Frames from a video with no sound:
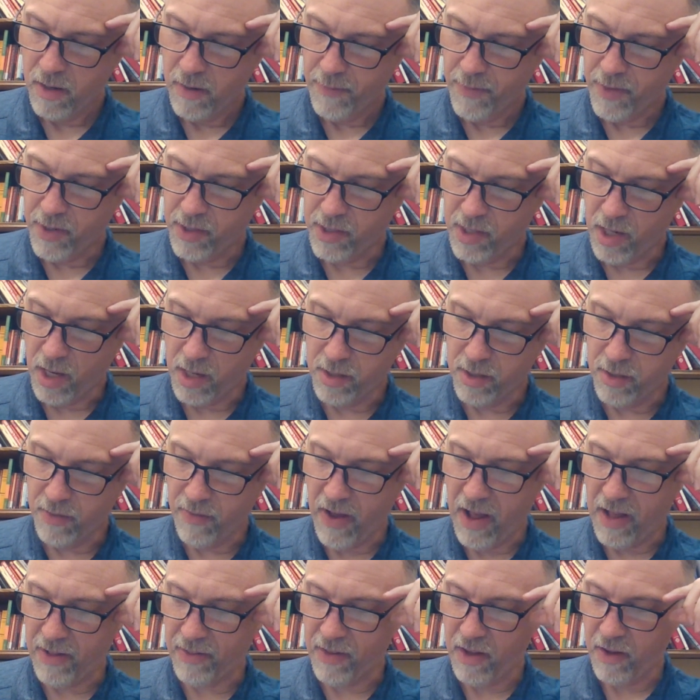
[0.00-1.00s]
the sons of
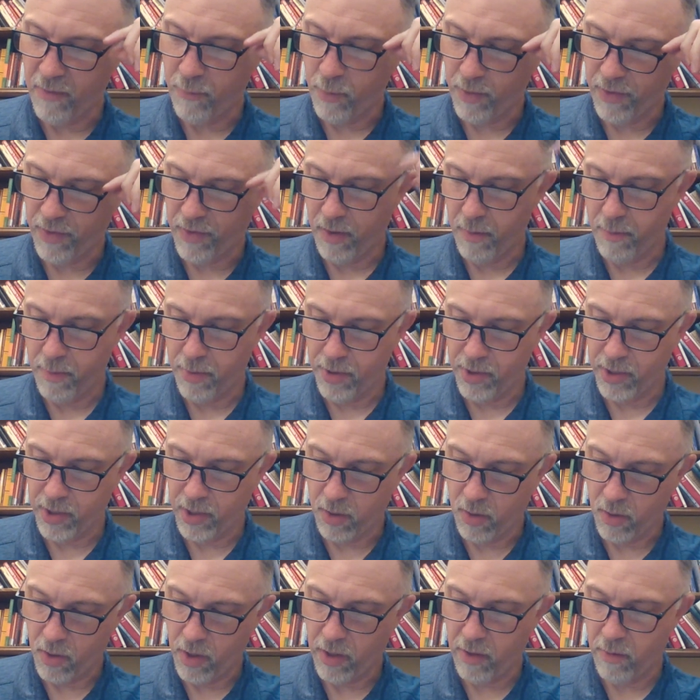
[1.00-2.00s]
Asaph with cymbals,
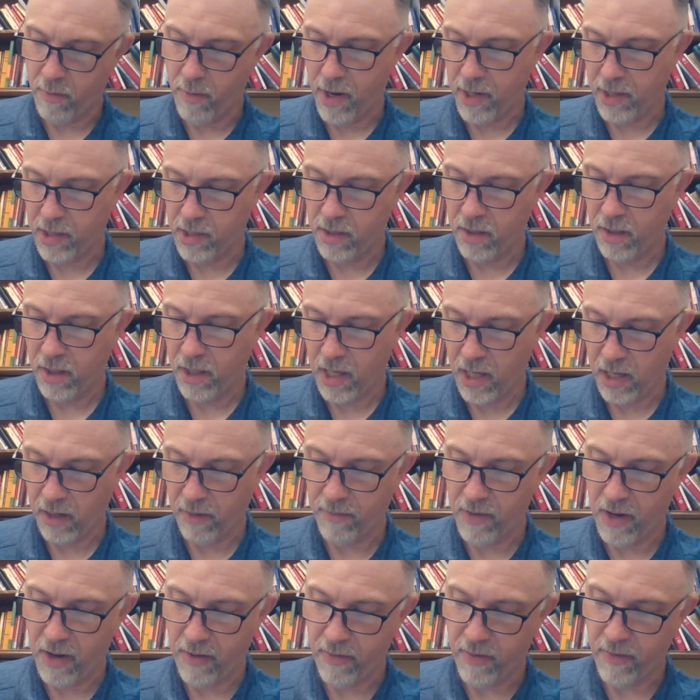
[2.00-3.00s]
according to the direction of the king
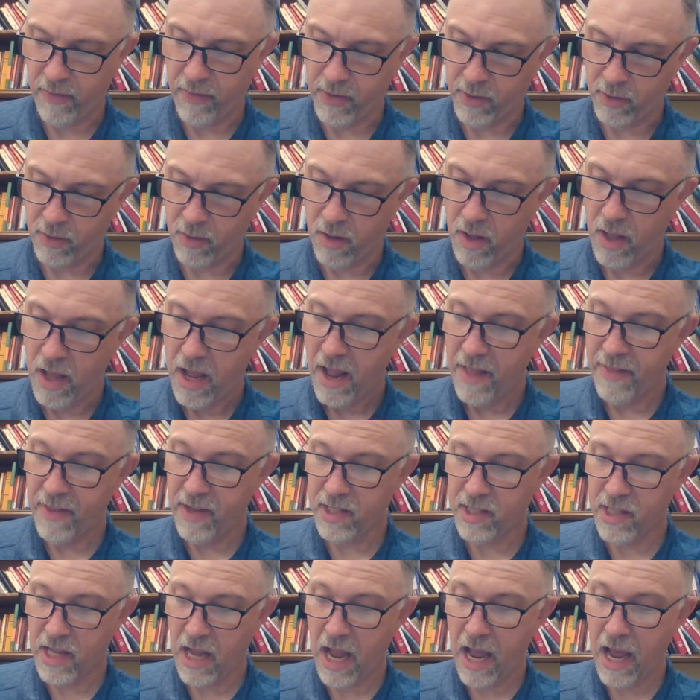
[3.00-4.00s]
of David of Israel. And they
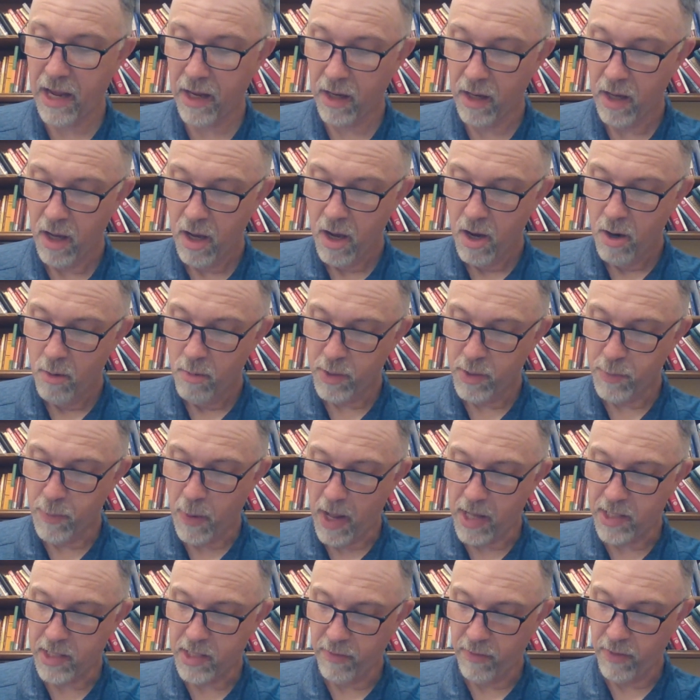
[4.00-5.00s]
sang
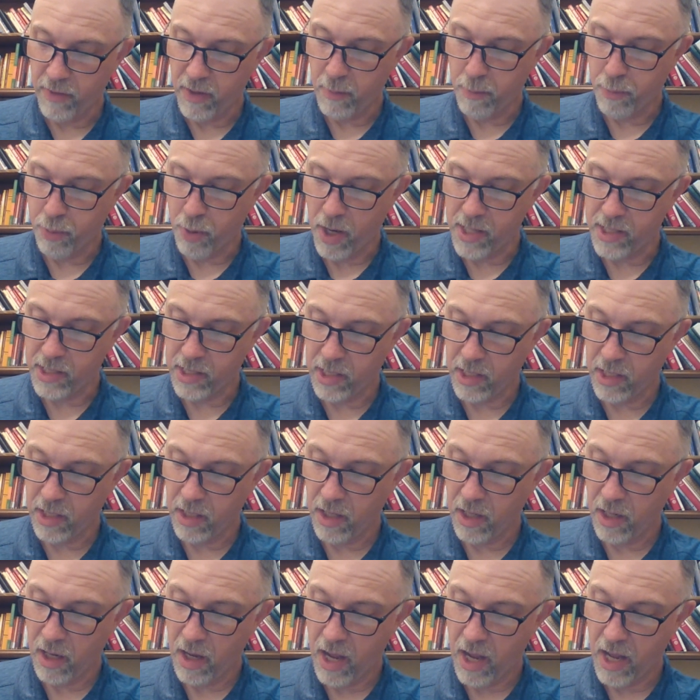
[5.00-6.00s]
responsively,
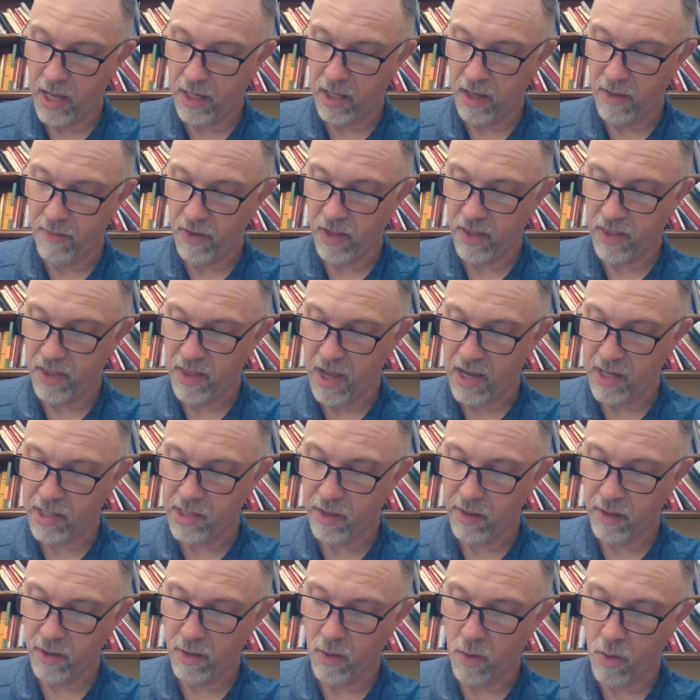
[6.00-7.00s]
praising and giving thanks
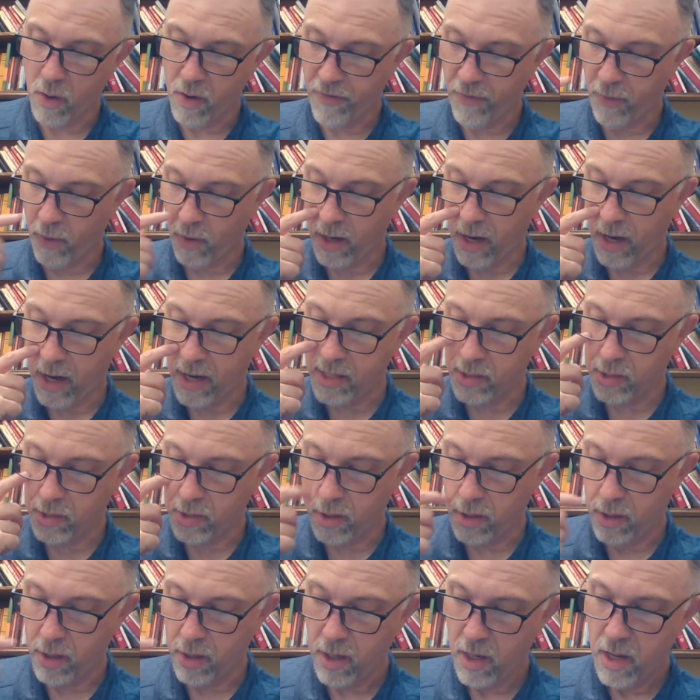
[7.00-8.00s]
to the Lord, for God is
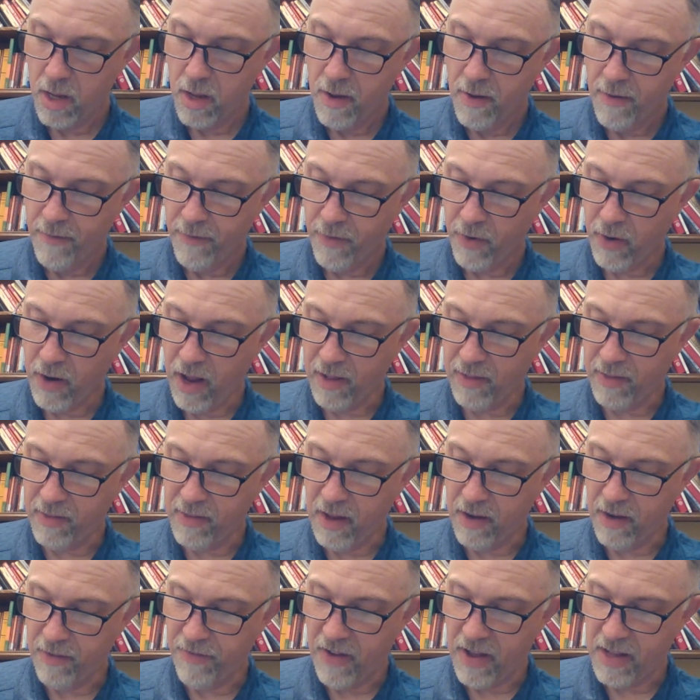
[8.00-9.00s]
good, for God's
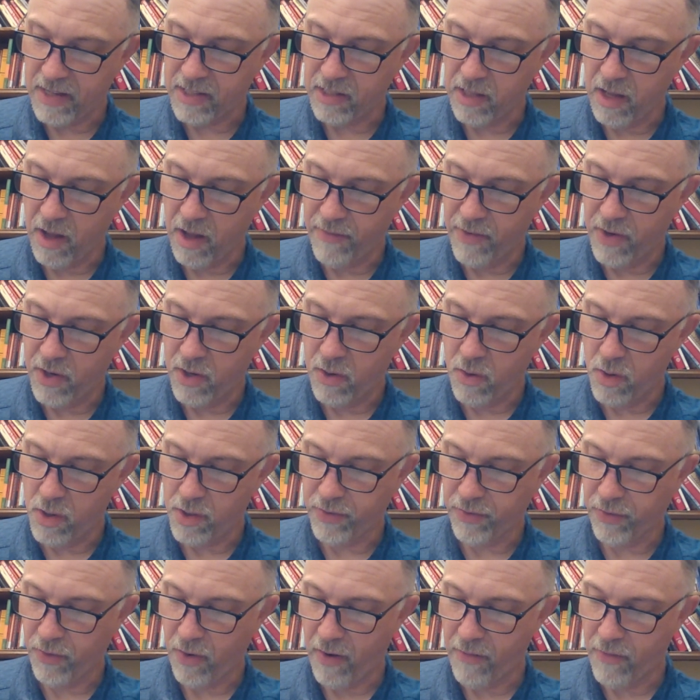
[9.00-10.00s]
steadfast love
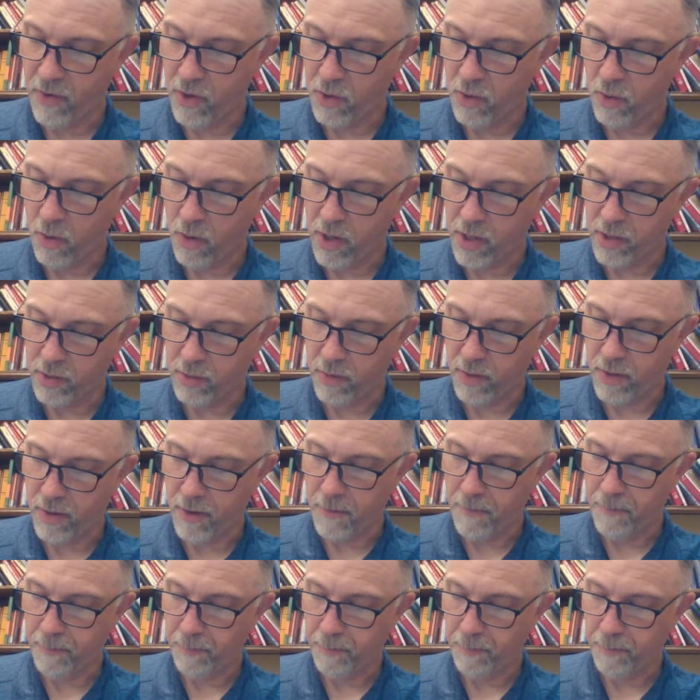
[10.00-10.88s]
endures forever toward Israel.